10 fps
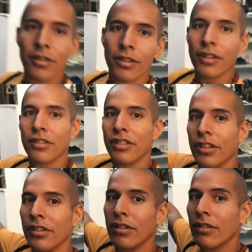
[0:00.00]
You can see
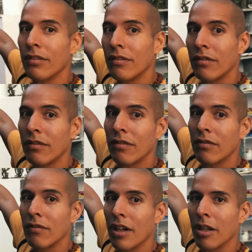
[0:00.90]
it
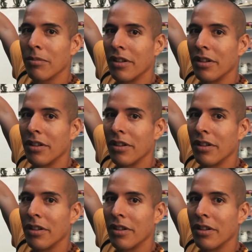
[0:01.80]
right up